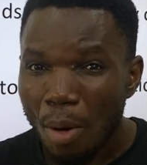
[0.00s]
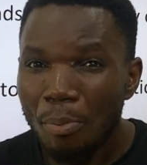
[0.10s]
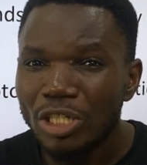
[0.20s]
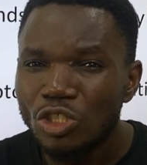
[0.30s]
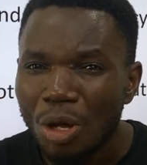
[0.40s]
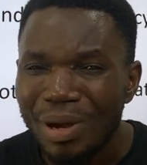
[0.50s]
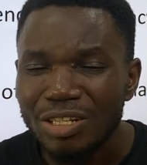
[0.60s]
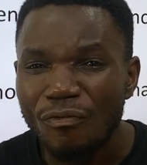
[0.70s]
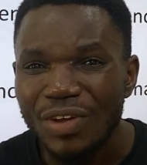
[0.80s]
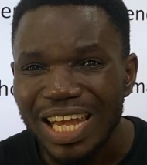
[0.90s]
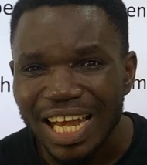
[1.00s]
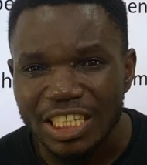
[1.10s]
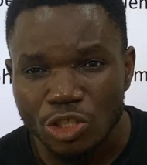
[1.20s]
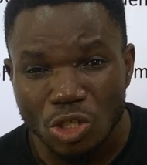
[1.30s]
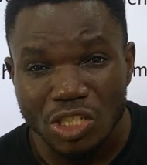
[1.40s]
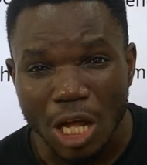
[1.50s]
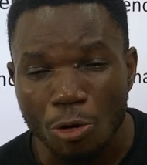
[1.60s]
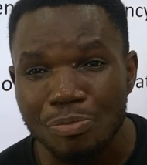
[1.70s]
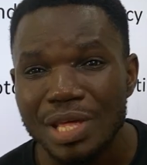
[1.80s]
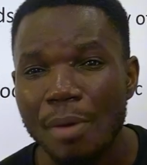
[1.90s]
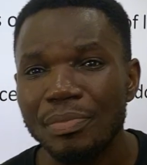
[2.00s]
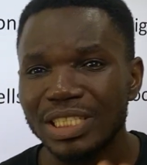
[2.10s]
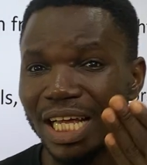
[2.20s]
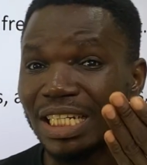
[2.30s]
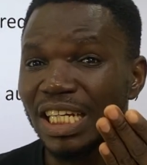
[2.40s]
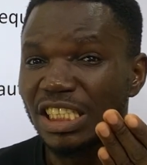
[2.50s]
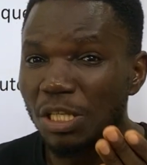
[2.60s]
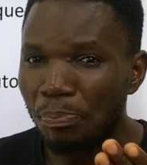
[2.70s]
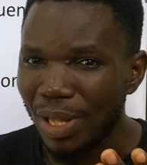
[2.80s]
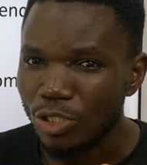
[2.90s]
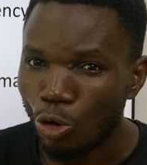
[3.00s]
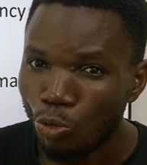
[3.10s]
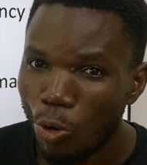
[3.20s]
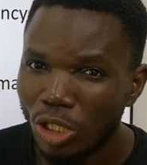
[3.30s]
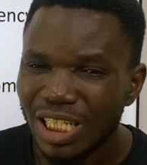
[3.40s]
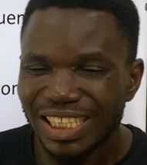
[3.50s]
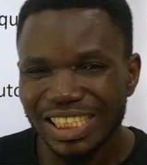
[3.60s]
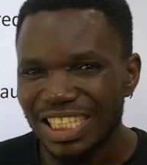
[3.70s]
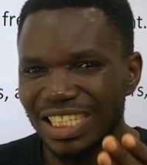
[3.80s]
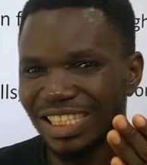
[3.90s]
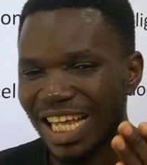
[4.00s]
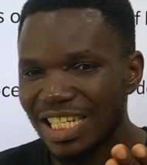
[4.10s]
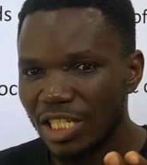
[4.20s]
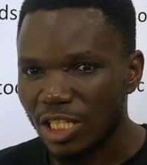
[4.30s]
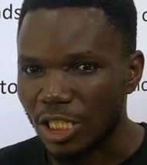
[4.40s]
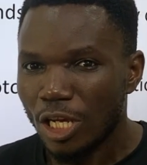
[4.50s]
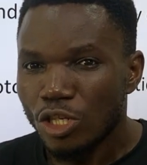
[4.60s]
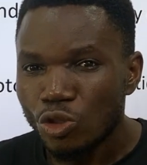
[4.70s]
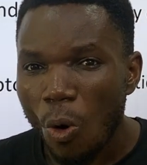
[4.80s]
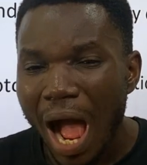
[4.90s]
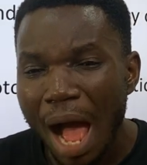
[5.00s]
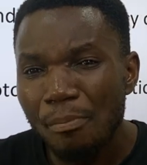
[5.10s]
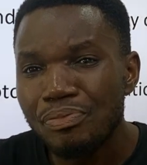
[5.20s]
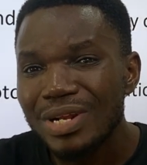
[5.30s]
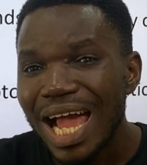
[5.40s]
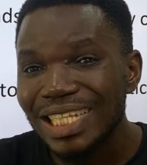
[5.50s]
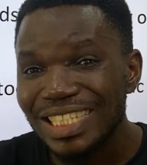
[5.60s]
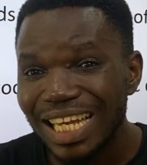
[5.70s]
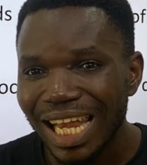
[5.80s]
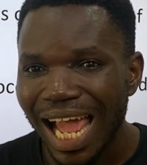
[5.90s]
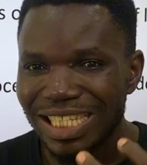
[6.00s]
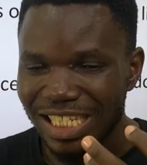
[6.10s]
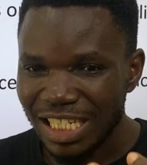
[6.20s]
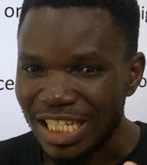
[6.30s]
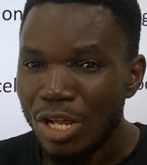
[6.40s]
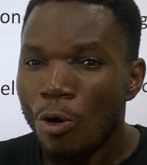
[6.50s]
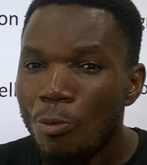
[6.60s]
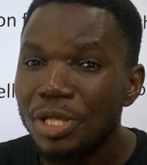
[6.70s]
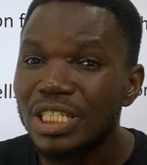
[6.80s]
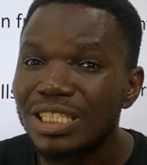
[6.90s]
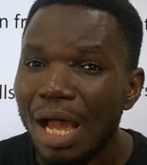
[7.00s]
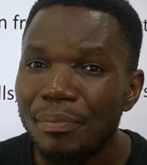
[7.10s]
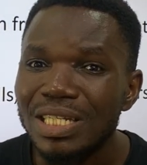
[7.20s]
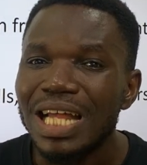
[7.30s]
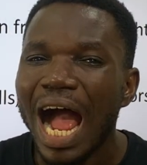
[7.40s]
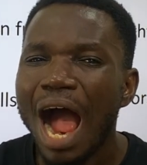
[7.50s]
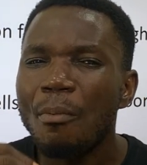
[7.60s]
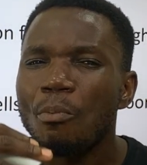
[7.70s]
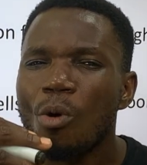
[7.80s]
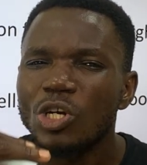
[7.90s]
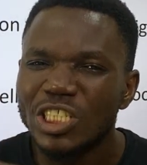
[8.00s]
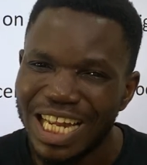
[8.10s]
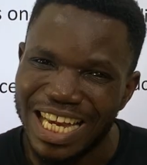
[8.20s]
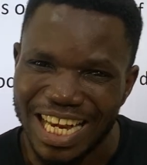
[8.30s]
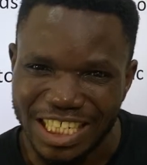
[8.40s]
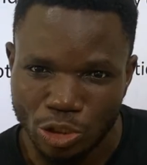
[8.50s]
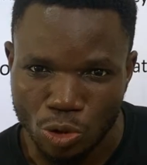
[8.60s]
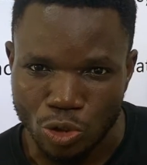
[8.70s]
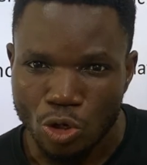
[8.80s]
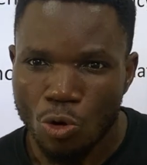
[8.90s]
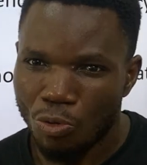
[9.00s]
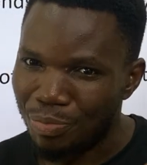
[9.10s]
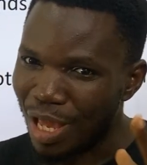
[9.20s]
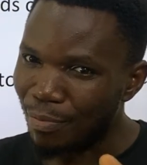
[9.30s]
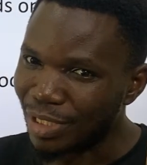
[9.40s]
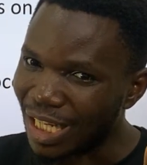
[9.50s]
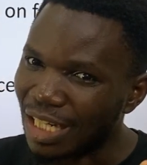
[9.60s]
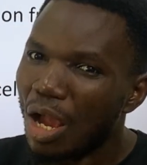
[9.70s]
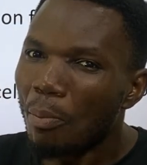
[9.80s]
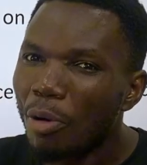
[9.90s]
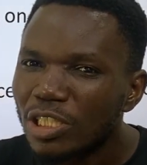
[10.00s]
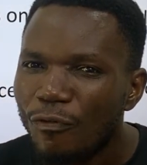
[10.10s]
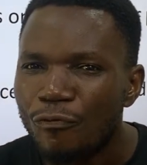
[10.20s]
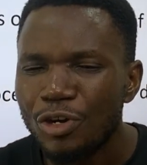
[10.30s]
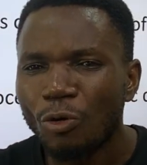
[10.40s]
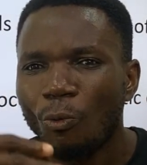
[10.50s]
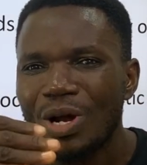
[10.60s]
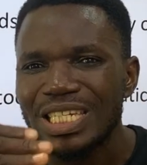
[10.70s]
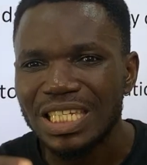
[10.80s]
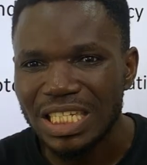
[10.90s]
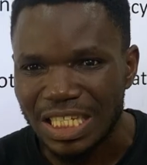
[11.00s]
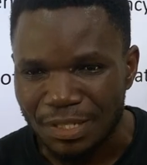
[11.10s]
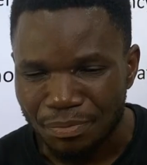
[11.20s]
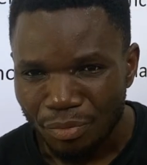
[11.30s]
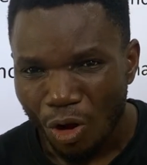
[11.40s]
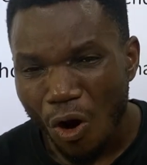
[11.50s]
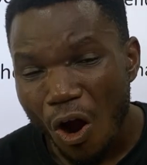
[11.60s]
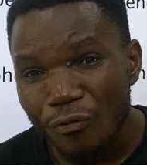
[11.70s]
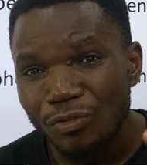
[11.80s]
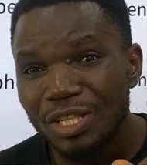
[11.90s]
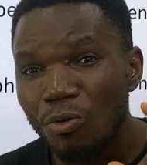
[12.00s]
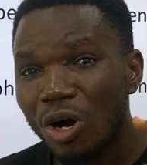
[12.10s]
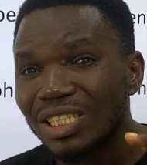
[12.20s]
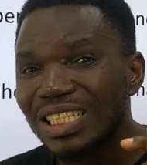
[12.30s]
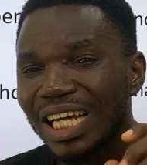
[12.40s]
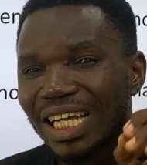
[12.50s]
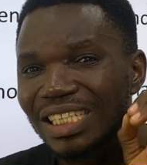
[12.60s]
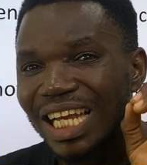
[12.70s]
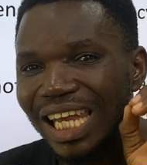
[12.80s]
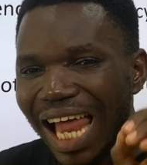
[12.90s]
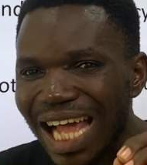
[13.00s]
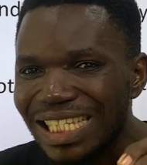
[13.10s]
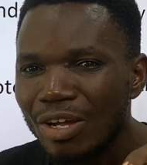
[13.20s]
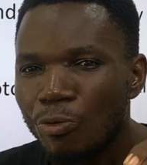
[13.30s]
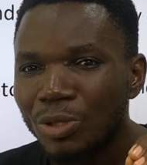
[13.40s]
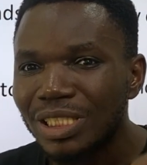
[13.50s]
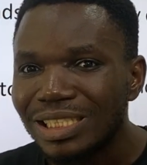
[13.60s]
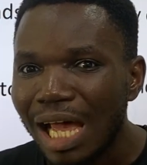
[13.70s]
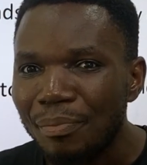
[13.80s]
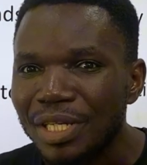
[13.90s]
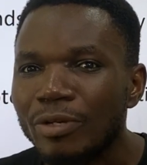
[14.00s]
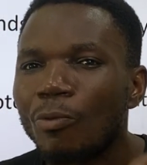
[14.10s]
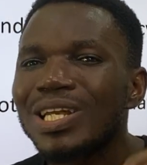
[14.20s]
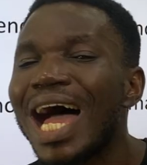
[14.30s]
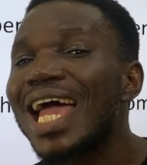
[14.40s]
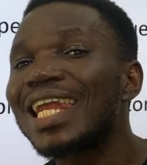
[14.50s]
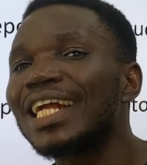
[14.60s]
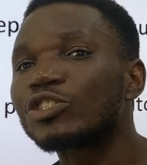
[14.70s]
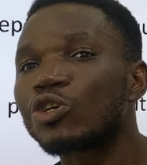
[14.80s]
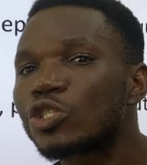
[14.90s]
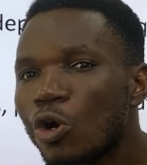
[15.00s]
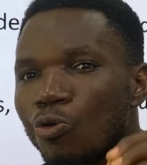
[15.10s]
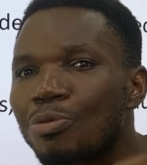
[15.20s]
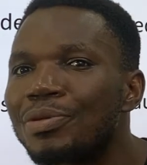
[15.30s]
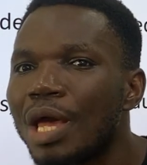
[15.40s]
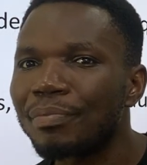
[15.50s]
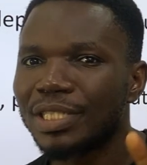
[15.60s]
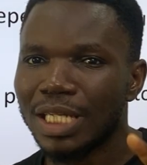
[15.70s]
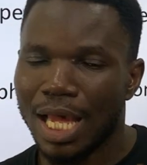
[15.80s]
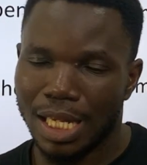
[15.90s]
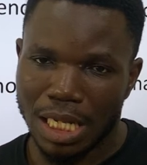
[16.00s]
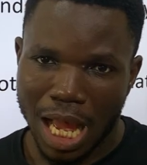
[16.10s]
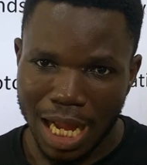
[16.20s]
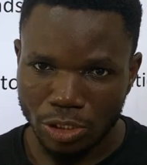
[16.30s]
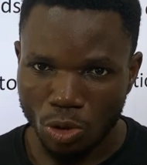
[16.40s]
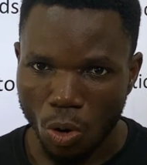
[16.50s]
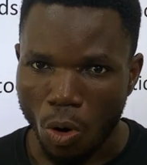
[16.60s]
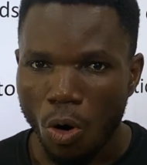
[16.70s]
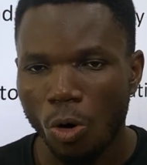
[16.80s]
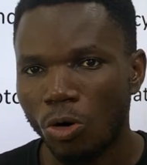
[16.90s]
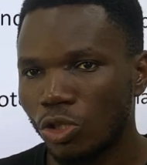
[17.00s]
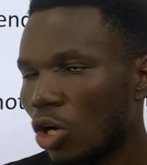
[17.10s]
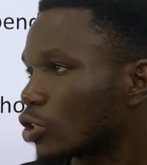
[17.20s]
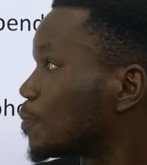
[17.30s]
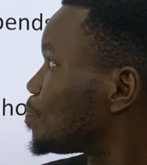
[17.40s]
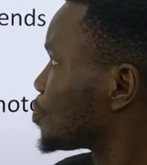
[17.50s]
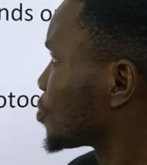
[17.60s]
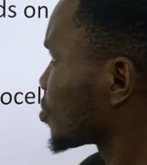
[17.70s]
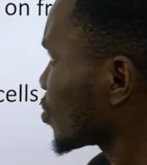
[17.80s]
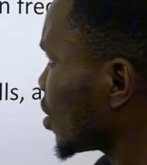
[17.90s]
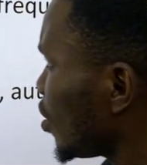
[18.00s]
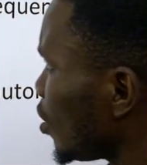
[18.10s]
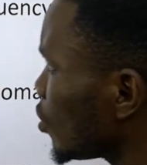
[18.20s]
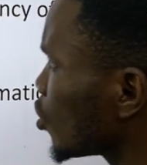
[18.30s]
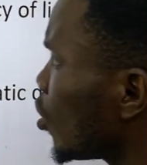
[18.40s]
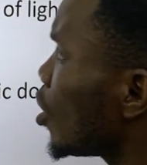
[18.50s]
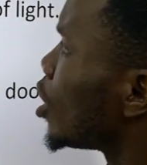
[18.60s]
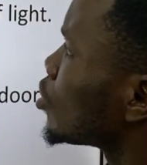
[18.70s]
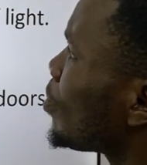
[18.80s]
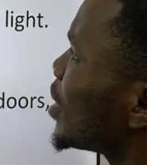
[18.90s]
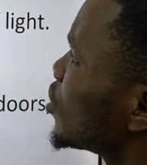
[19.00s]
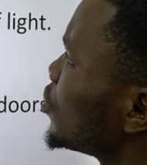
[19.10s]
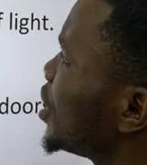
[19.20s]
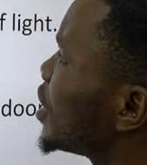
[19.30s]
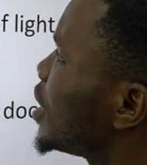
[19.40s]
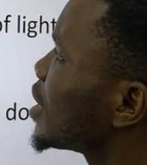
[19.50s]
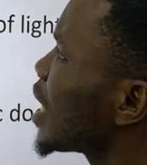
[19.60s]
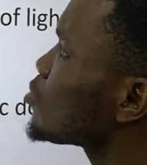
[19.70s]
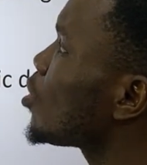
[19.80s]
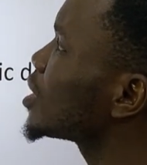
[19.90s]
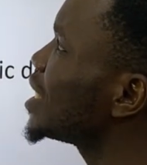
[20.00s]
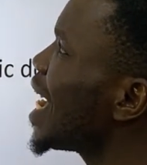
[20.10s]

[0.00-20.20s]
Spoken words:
but the number of electrons that will be emitted depends on what the intensity. So how bright the light is will determine how much electrons will be emitted. But the frequency of the light will determine whether electrons will be emitted at all or not. So number 3, it said what the